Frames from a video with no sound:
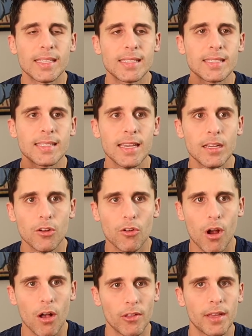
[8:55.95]
skin
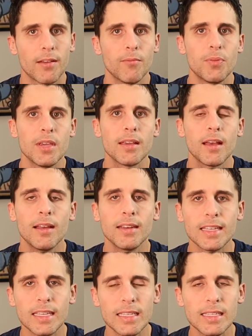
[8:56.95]
crawling, of being
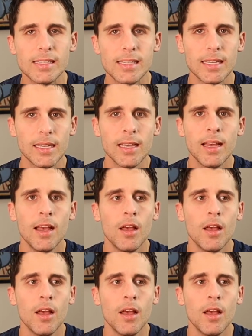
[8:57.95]
uneasy